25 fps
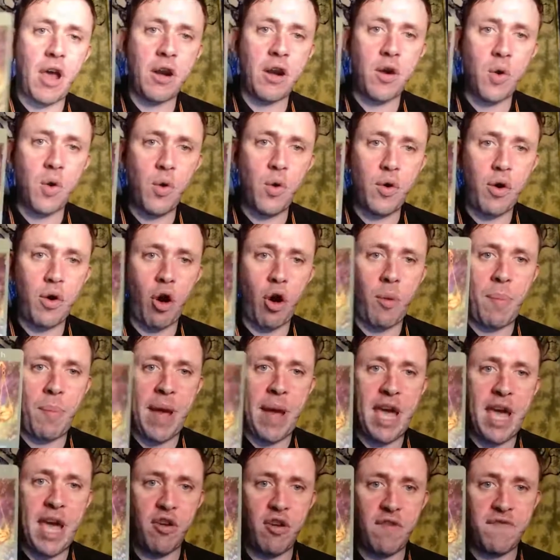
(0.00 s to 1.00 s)
a loan or
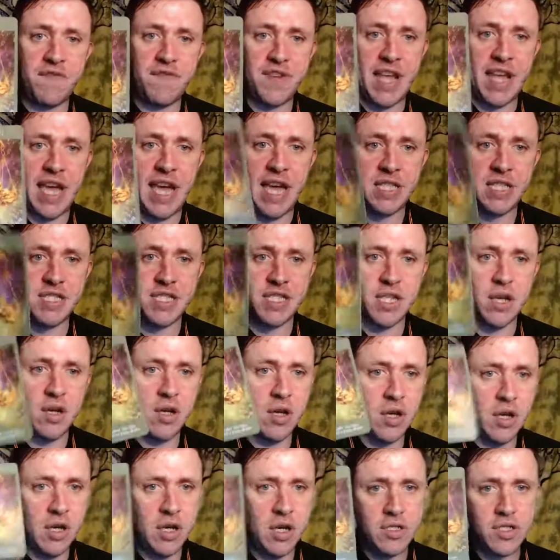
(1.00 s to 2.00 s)
paying off debts.
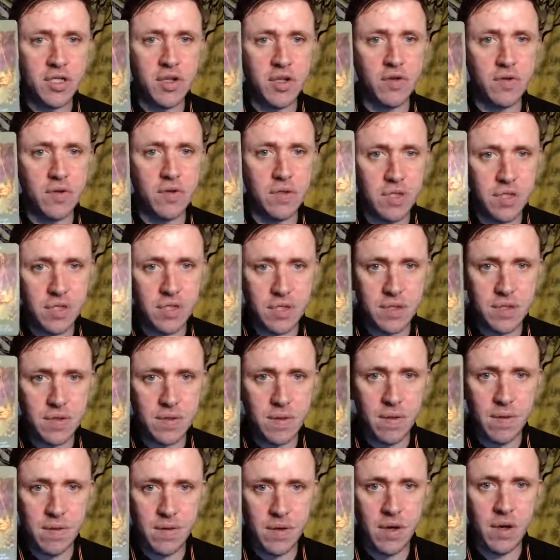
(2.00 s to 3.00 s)
So
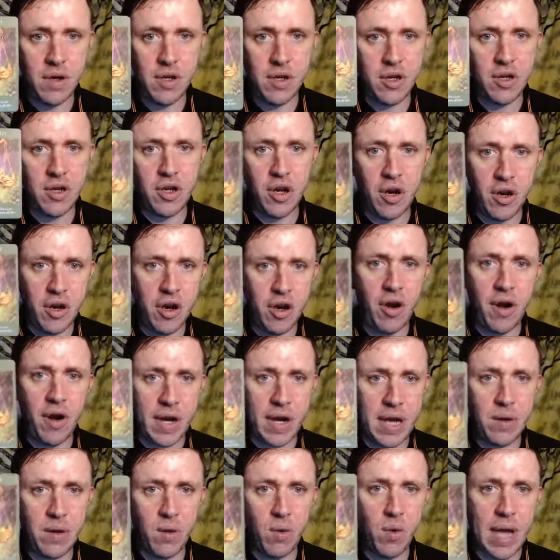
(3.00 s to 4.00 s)
you're
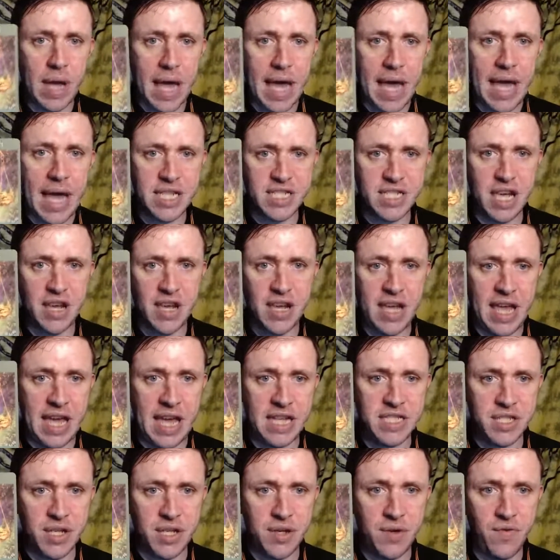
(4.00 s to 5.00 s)
in an okay
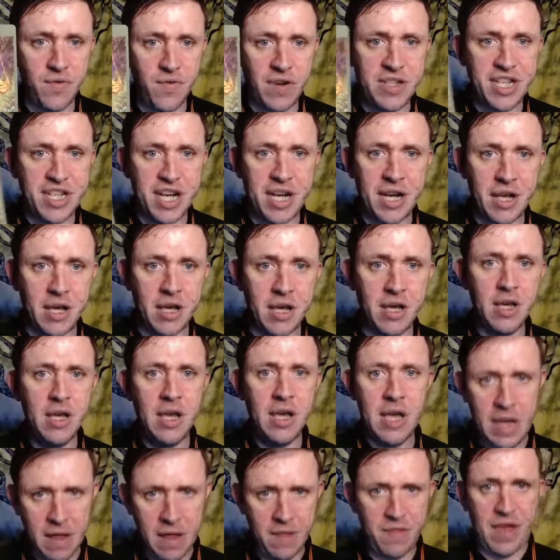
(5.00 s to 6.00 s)
situation, Regina.
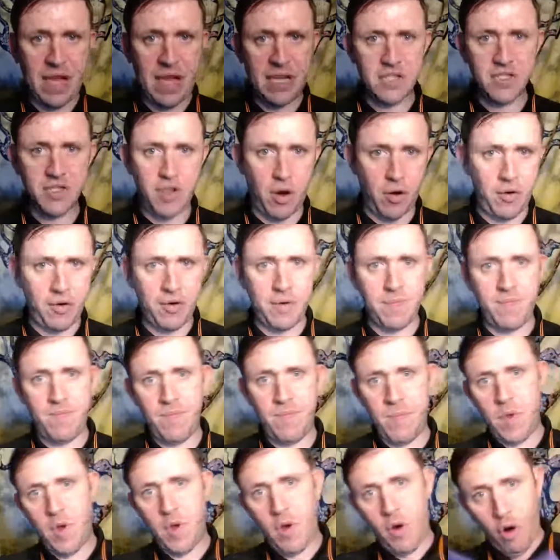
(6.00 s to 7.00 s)
Things aren't
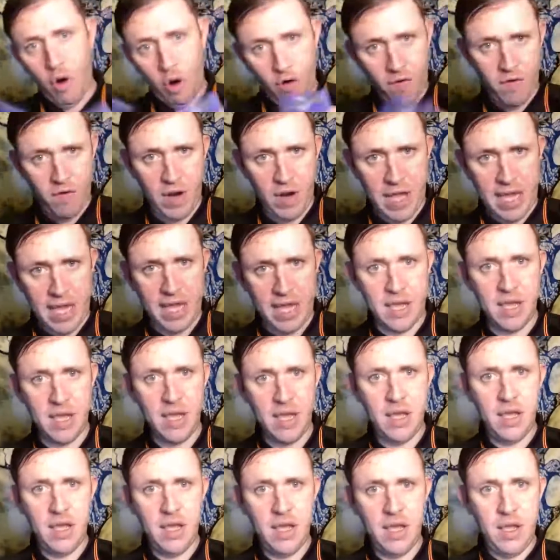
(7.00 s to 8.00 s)
overly
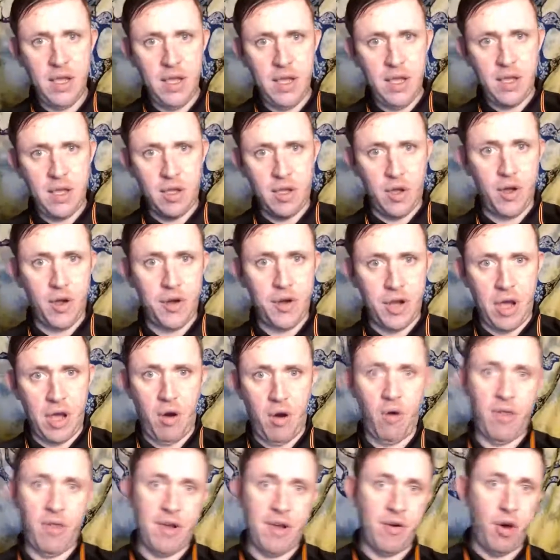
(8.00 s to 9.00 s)
good,
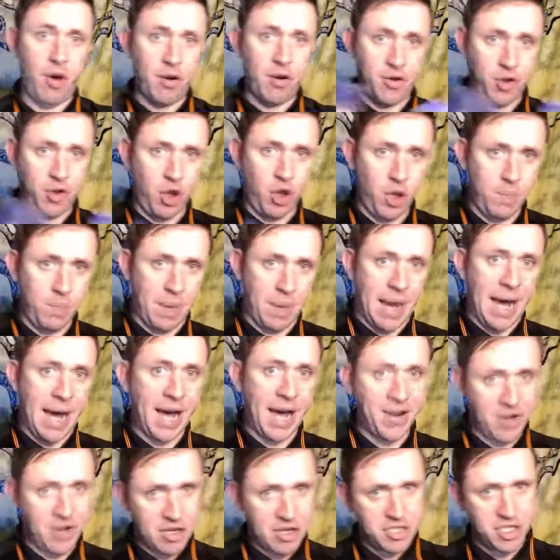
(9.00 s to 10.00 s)
or they're not too
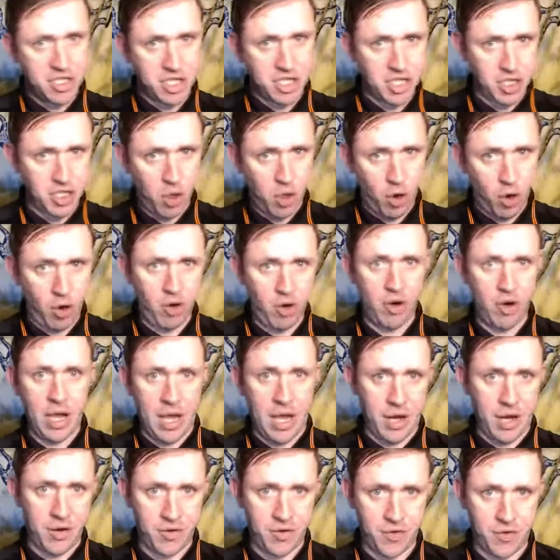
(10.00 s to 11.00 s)
bad. You're just sort of
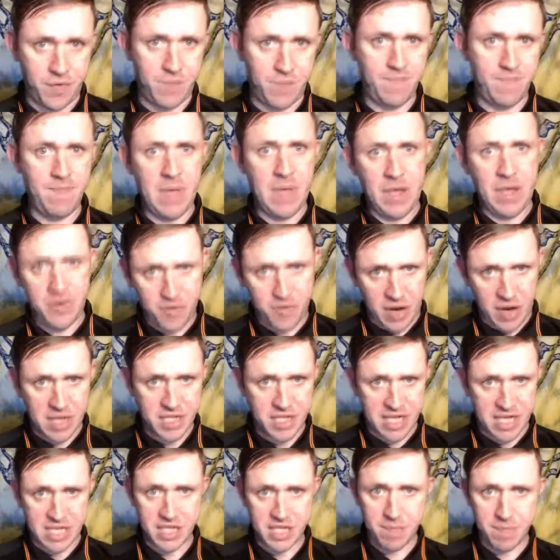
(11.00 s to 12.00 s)
in a
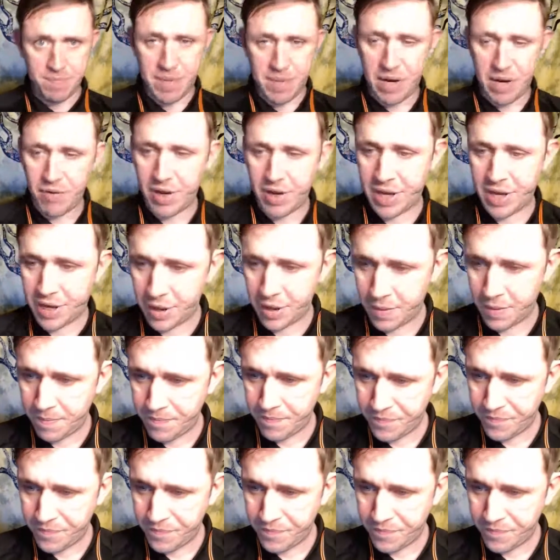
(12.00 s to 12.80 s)
transition period.